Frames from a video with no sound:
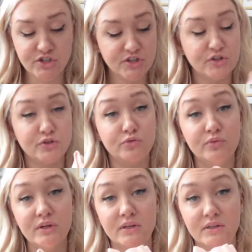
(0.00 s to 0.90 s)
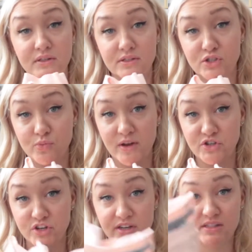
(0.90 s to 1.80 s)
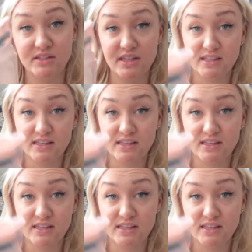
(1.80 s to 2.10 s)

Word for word: two sweatshirts.